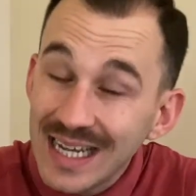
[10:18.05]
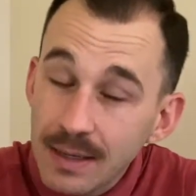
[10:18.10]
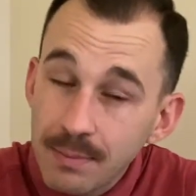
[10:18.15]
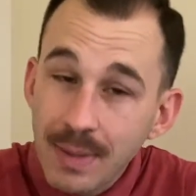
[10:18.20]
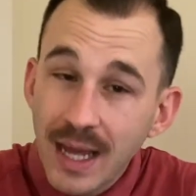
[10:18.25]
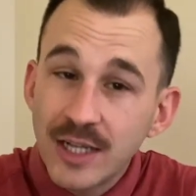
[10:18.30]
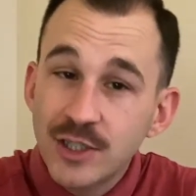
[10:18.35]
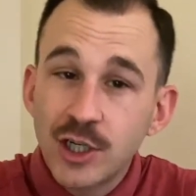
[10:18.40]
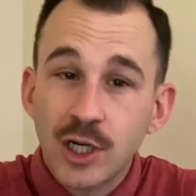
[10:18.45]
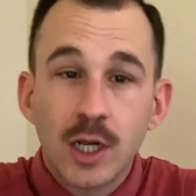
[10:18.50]

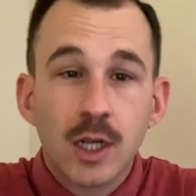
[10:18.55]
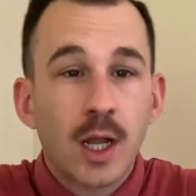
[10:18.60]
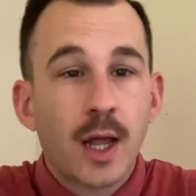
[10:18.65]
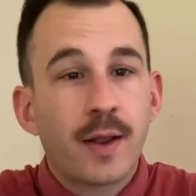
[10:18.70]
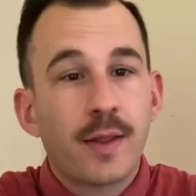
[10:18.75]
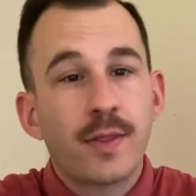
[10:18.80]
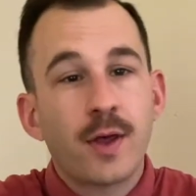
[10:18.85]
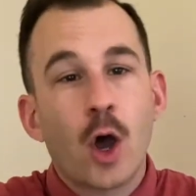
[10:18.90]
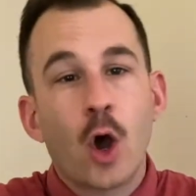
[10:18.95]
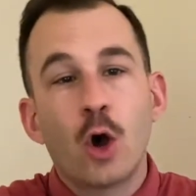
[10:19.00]
mention a lot of
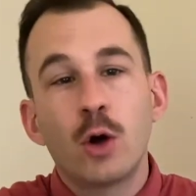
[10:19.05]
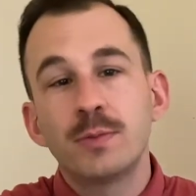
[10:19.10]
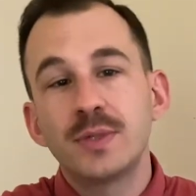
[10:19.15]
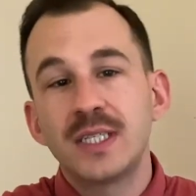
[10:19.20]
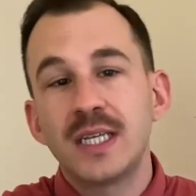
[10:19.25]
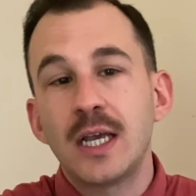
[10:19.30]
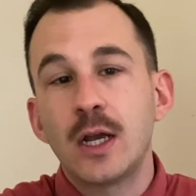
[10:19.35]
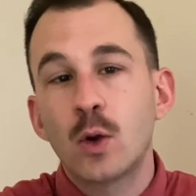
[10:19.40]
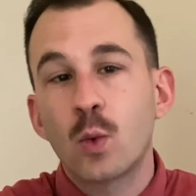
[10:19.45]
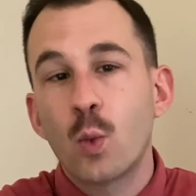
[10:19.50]
the homes
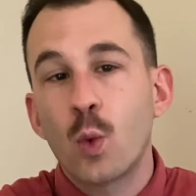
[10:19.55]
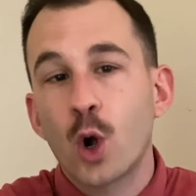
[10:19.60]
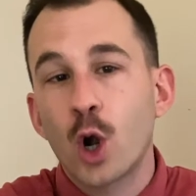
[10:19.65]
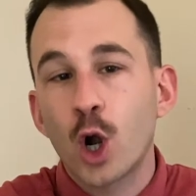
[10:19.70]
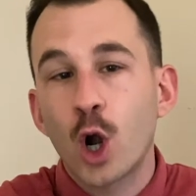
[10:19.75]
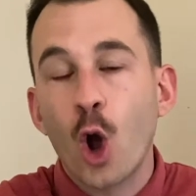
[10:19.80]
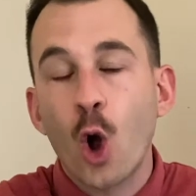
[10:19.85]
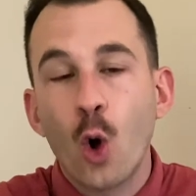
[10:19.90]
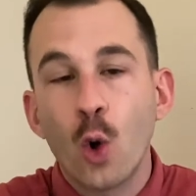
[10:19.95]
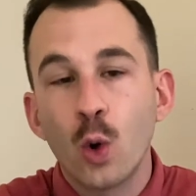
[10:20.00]
here
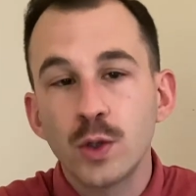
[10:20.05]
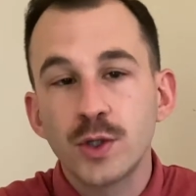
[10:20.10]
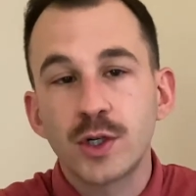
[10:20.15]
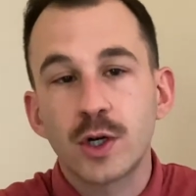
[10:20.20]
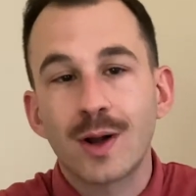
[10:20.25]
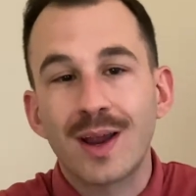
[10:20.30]
were older.